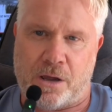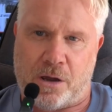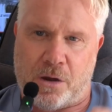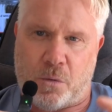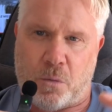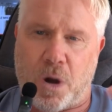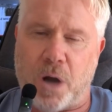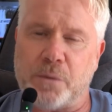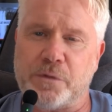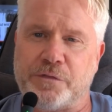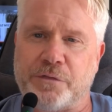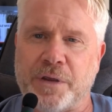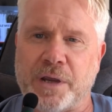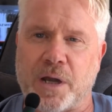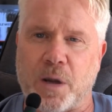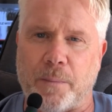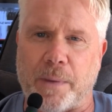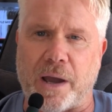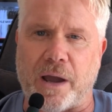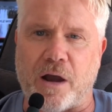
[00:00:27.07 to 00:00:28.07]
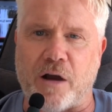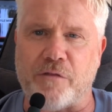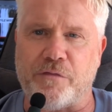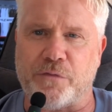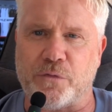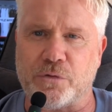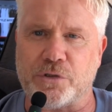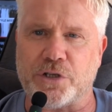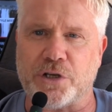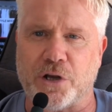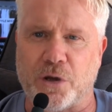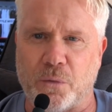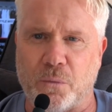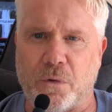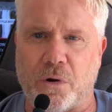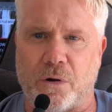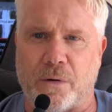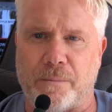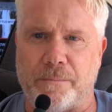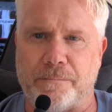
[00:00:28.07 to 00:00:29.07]
what I was thinking about, I thought, you know
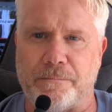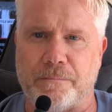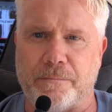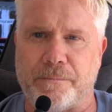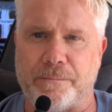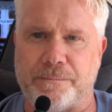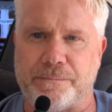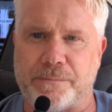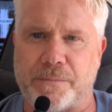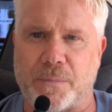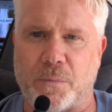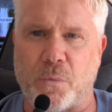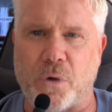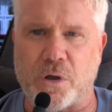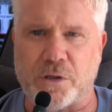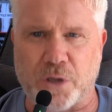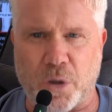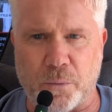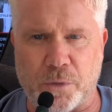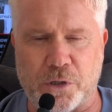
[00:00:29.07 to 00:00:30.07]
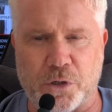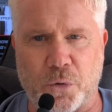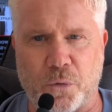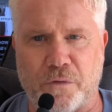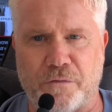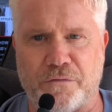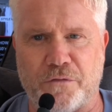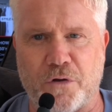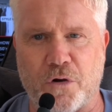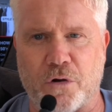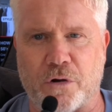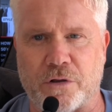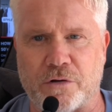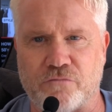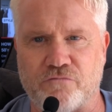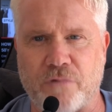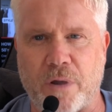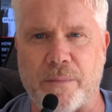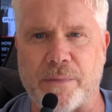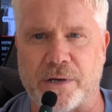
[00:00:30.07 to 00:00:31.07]
what? Why don't we do a vlog
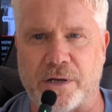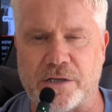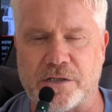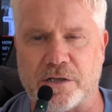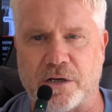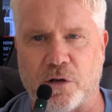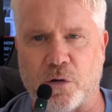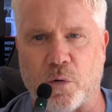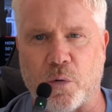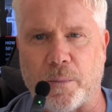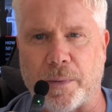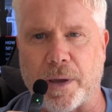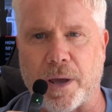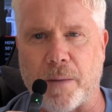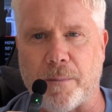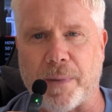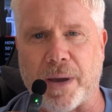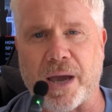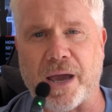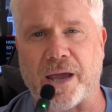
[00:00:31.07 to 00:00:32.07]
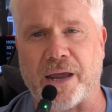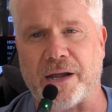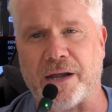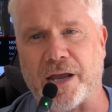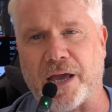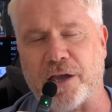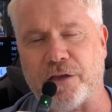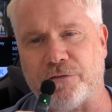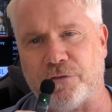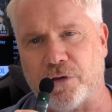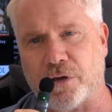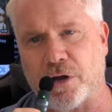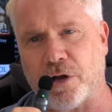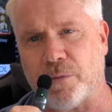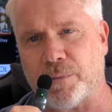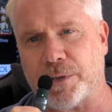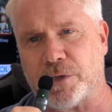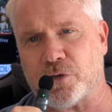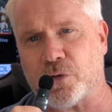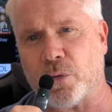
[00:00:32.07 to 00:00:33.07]
and reminisce a little bit about it? Now, if you're going
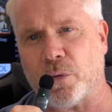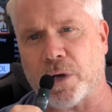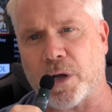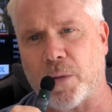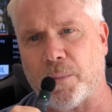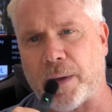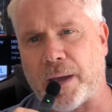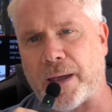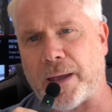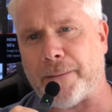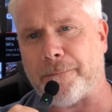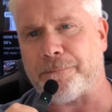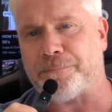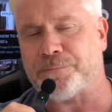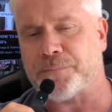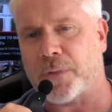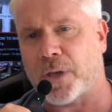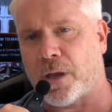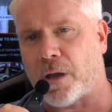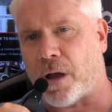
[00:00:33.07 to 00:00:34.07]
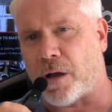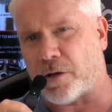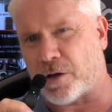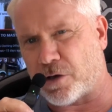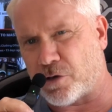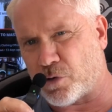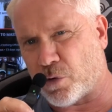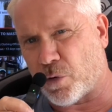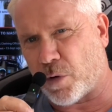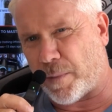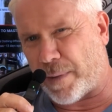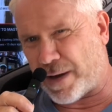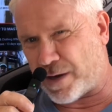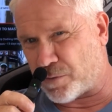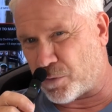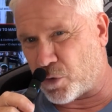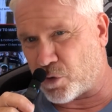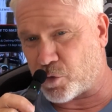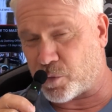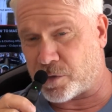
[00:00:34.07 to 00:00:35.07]
to be talking about, I'm going to talk about
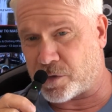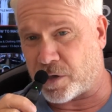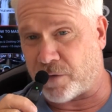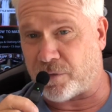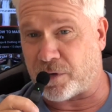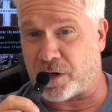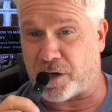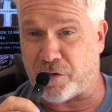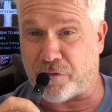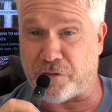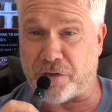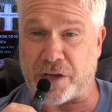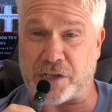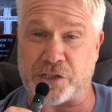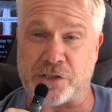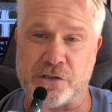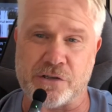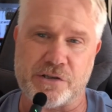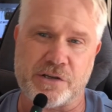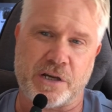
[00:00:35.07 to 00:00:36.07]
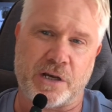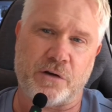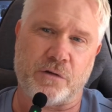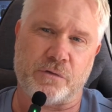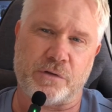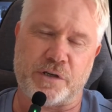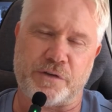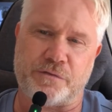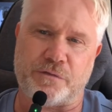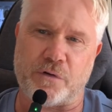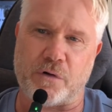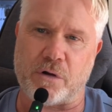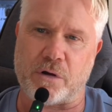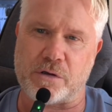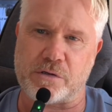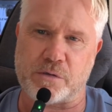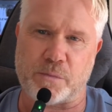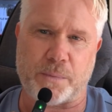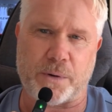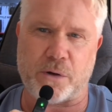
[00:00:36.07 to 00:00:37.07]
more specifically the fashion scene on this vlog
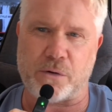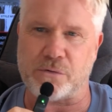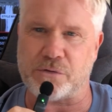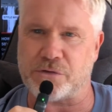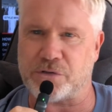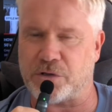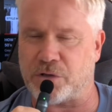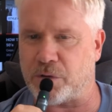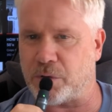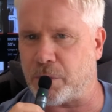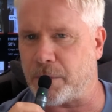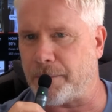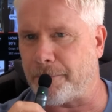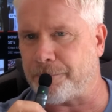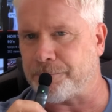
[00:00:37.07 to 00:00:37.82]
as opposed to